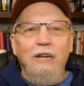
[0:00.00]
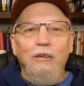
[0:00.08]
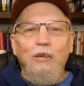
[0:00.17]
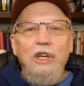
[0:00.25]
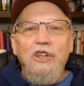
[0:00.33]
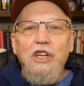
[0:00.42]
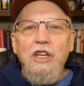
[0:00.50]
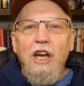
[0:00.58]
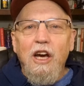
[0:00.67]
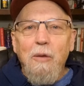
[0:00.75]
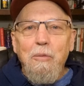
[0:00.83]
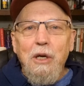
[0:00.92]
reaching
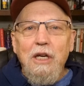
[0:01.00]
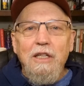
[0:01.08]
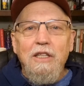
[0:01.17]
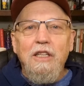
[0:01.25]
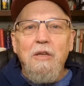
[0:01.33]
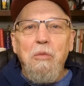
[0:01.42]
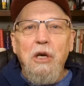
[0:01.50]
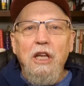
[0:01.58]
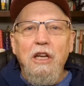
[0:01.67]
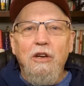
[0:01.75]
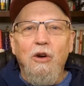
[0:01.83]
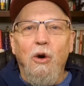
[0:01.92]
up to the
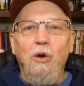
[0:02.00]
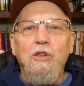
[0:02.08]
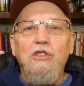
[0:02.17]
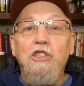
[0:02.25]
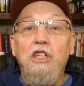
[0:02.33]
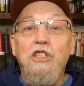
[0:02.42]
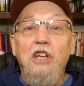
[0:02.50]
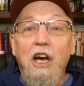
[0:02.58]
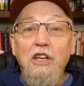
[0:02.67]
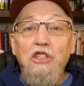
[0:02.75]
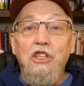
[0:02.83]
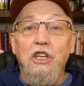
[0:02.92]
pinnacles to
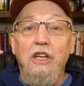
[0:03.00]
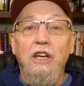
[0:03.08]
touch it,